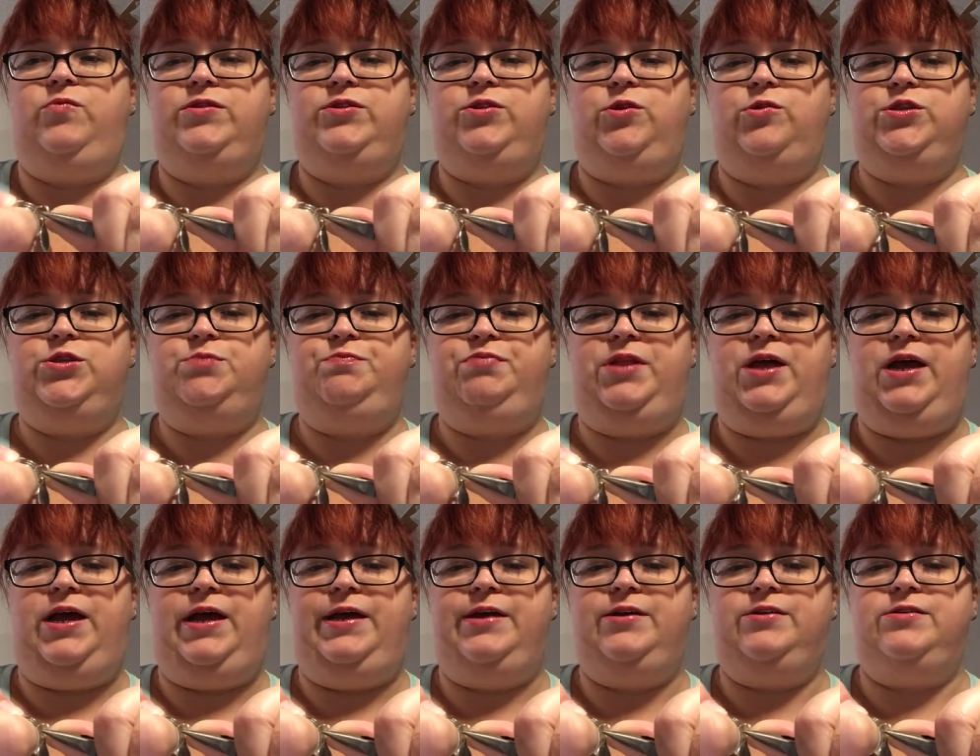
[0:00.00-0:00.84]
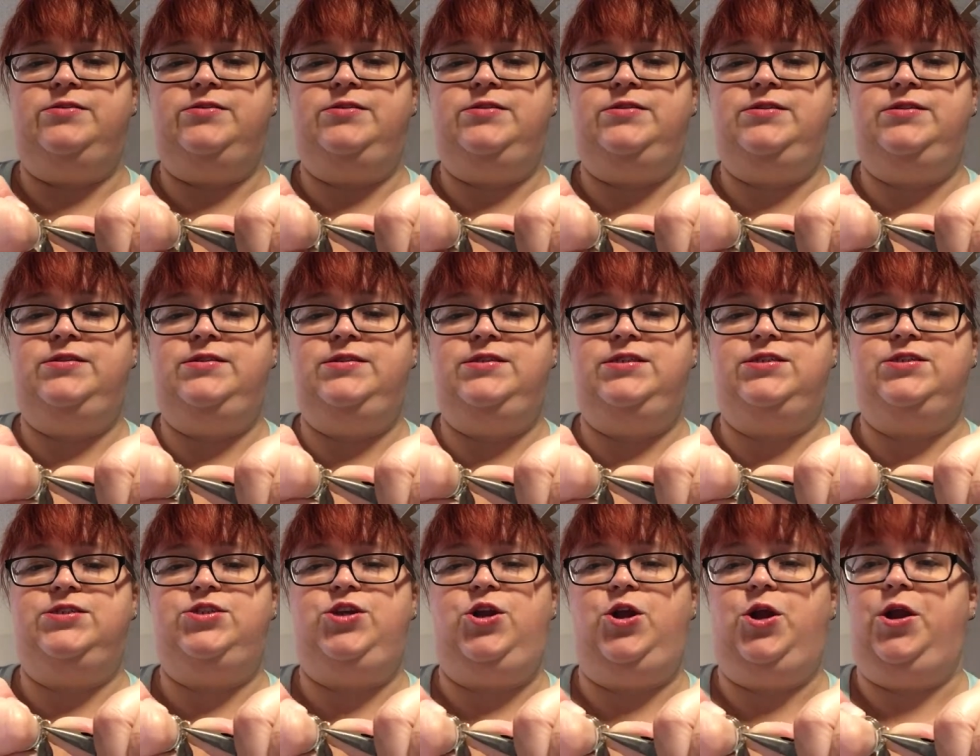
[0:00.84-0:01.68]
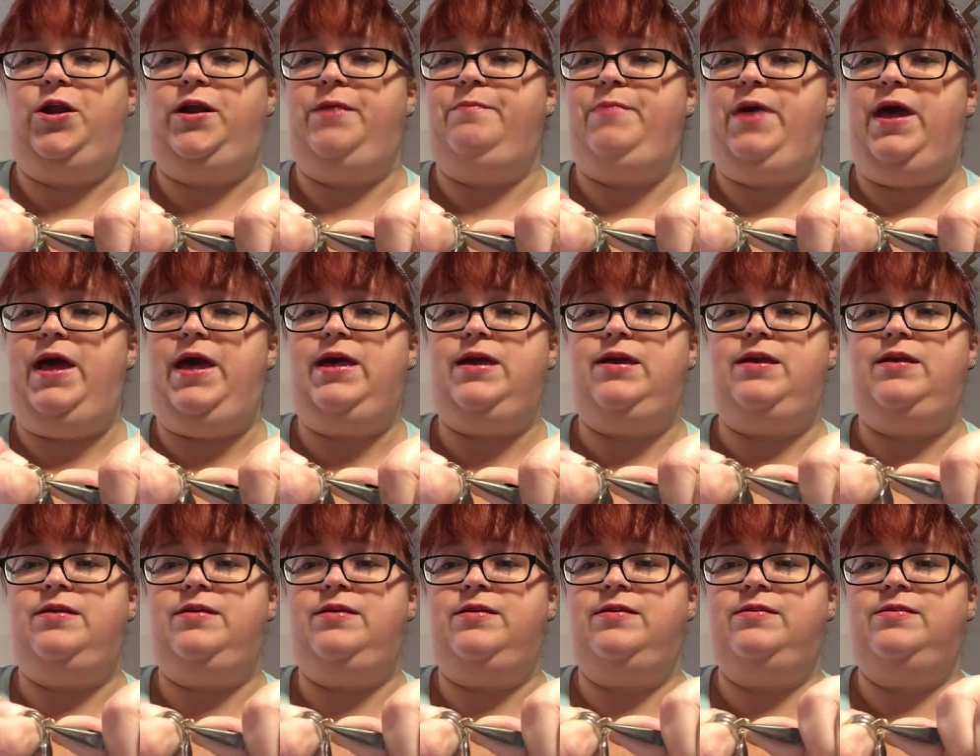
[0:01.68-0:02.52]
with those pliers and just turn it back.